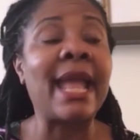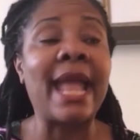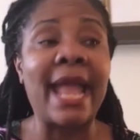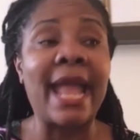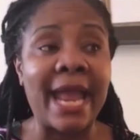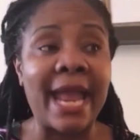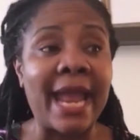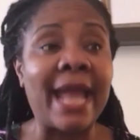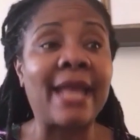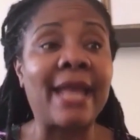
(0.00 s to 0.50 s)

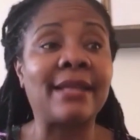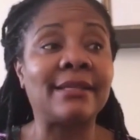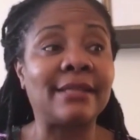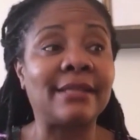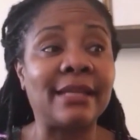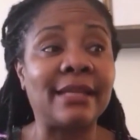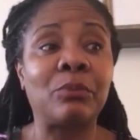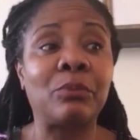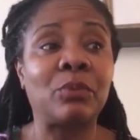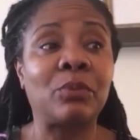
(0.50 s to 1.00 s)
And
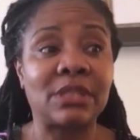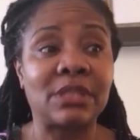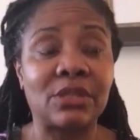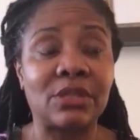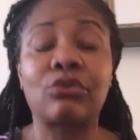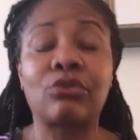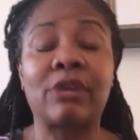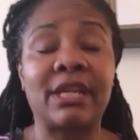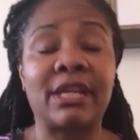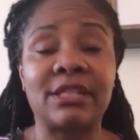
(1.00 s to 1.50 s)
it was a
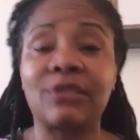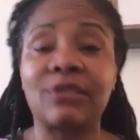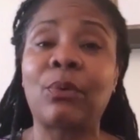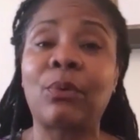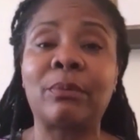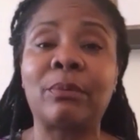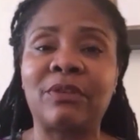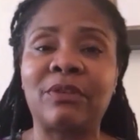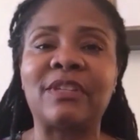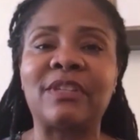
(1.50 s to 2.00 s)

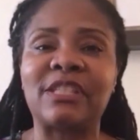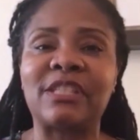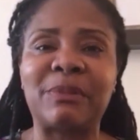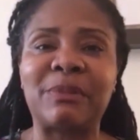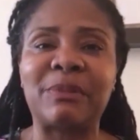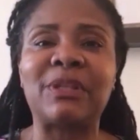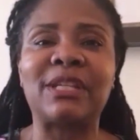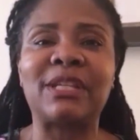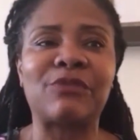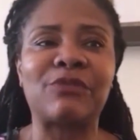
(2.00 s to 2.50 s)
transformative
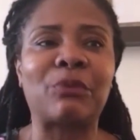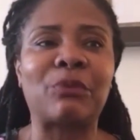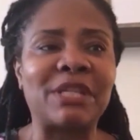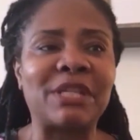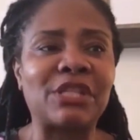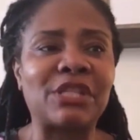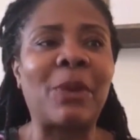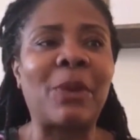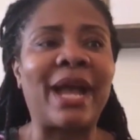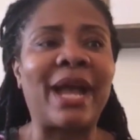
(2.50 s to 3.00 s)
experience for me.
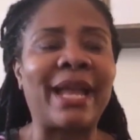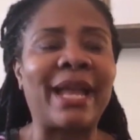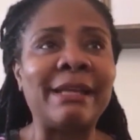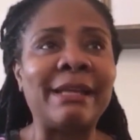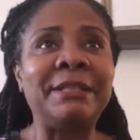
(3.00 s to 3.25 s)
So I